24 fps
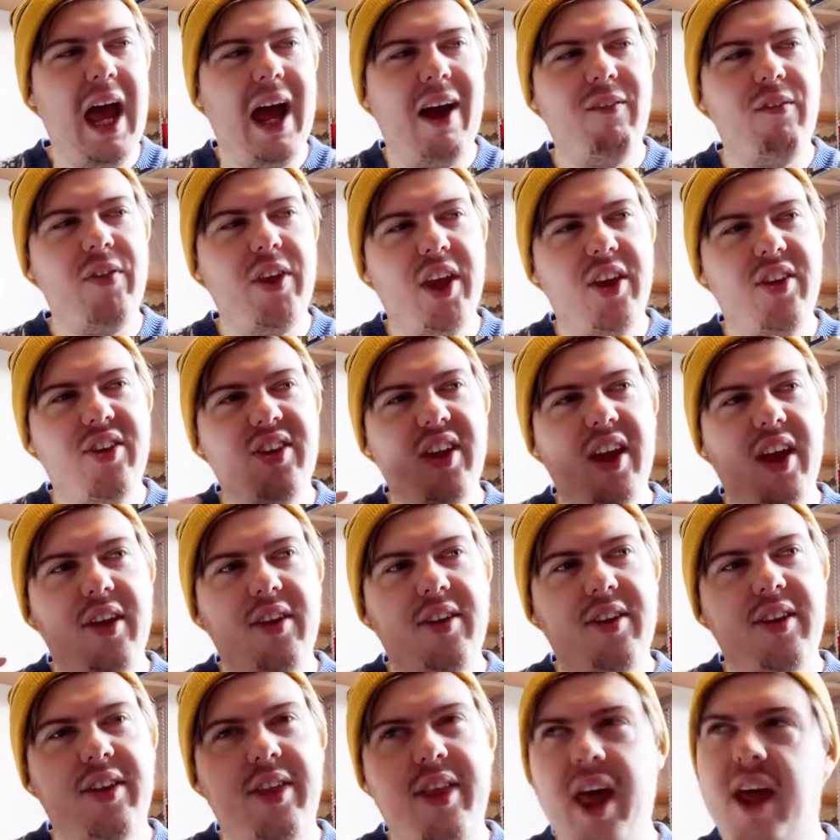have this
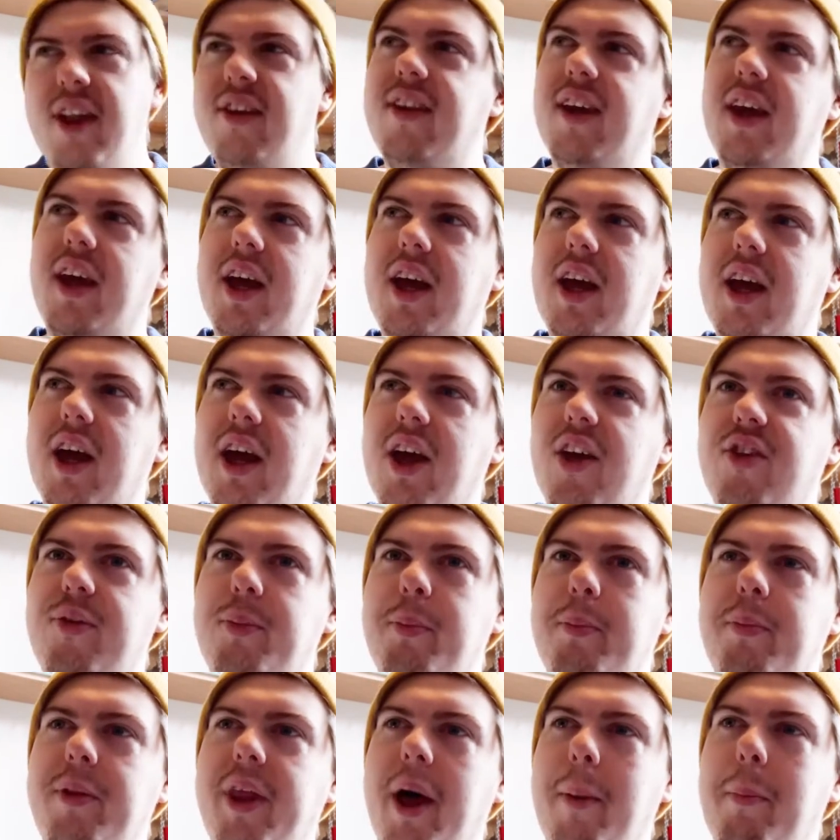aesthetic
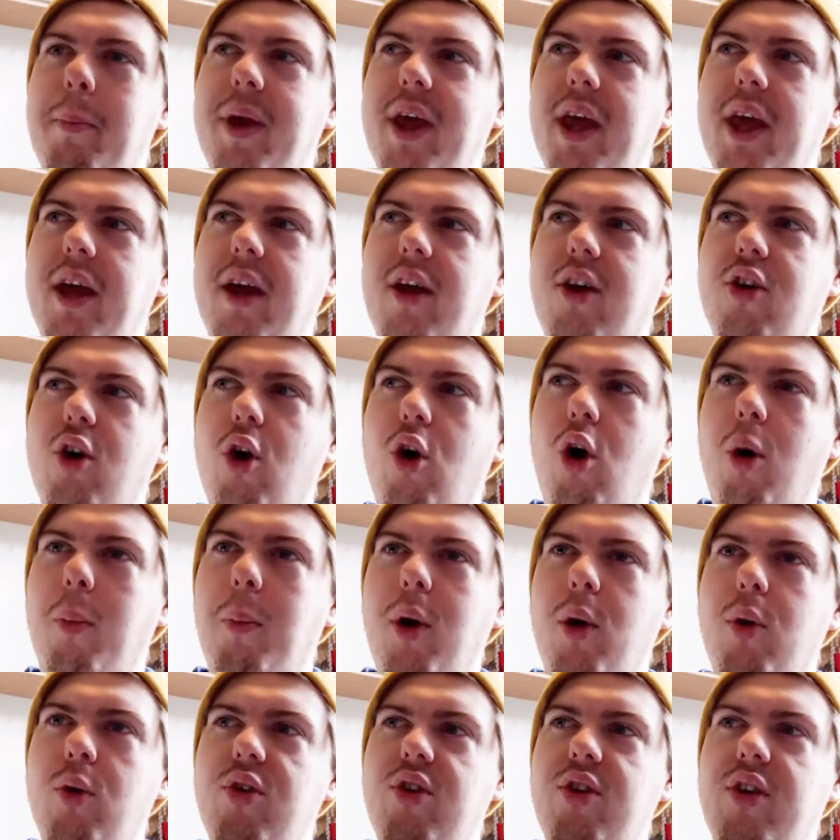as there being
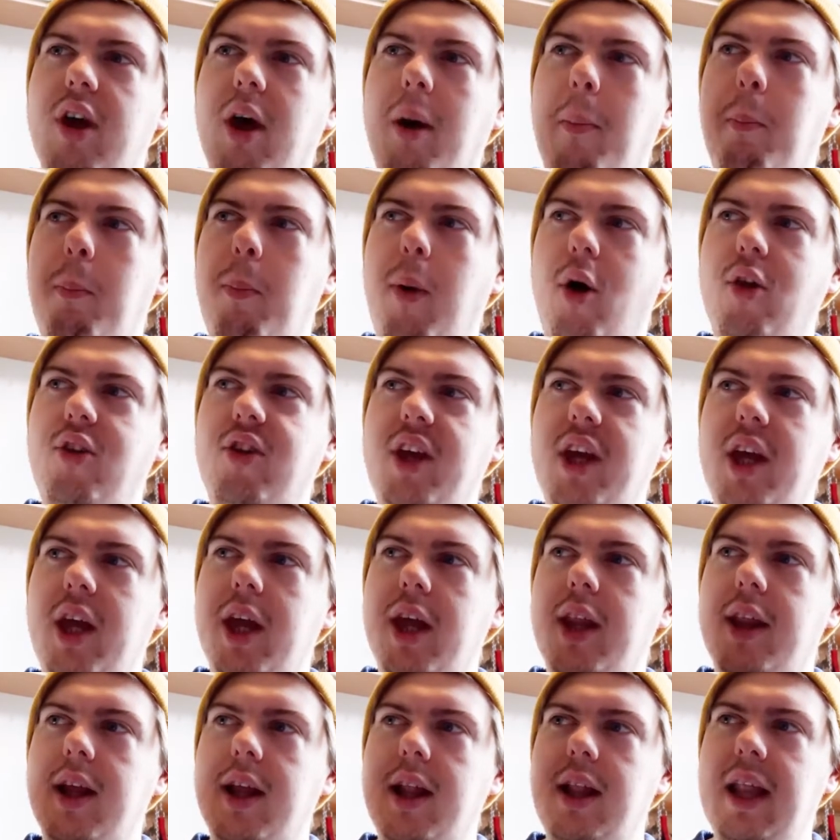almost a
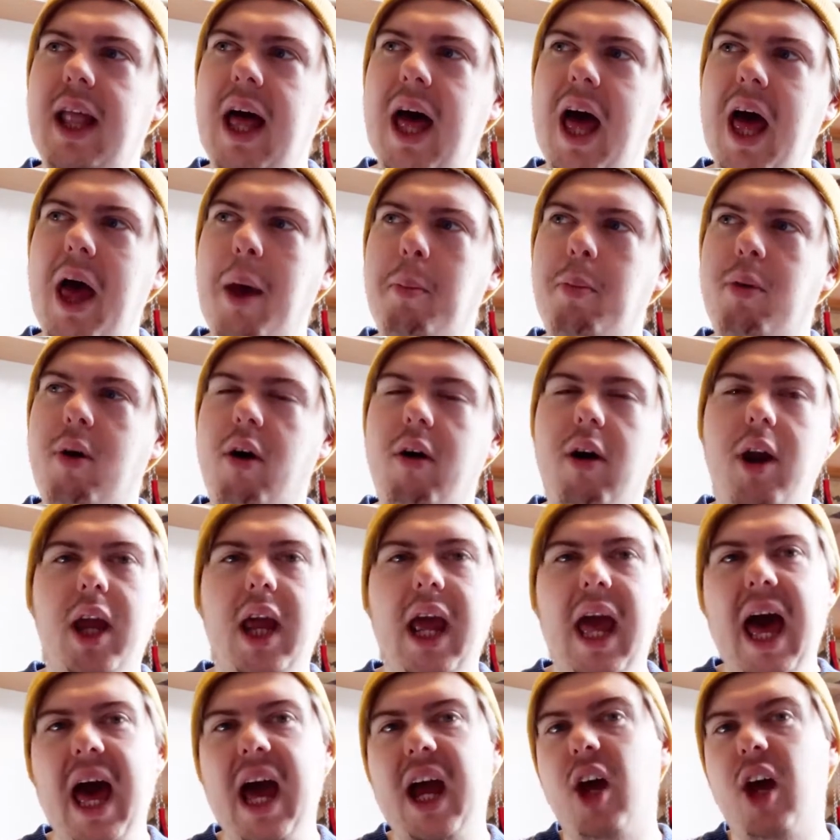body in the library,